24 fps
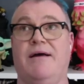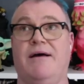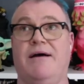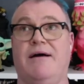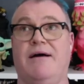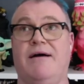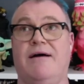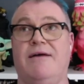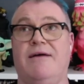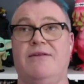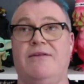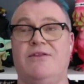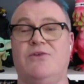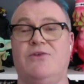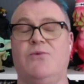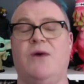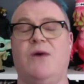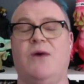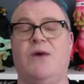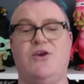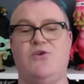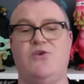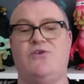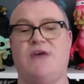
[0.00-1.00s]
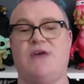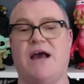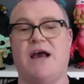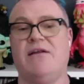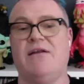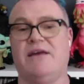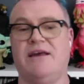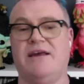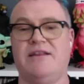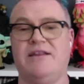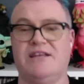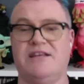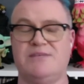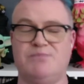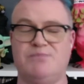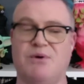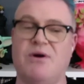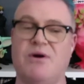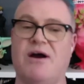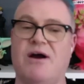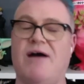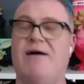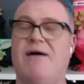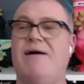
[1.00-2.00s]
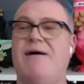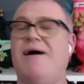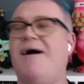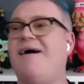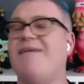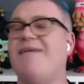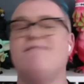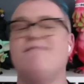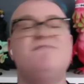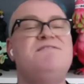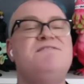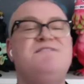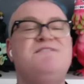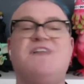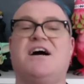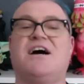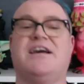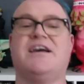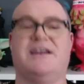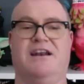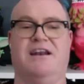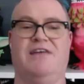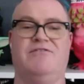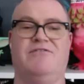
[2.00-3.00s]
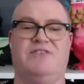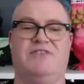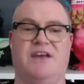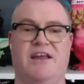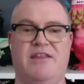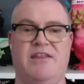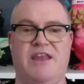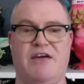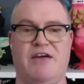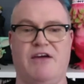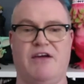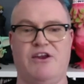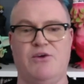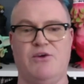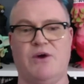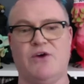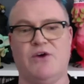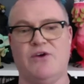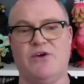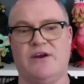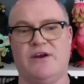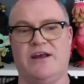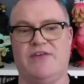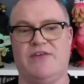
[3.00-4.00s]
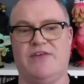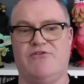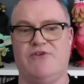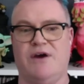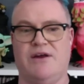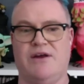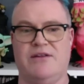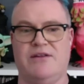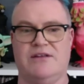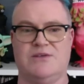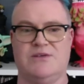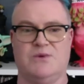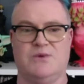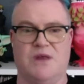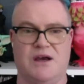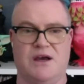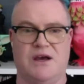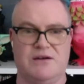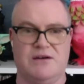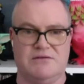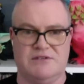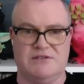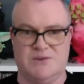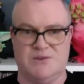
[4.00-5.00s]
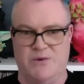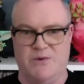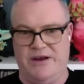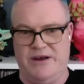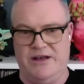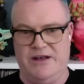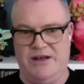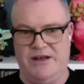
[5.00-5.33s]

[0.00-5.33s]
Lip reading: the way you tackle it in this book, I fucking loved it. And there, I knew I couldn't get through this without swearing at least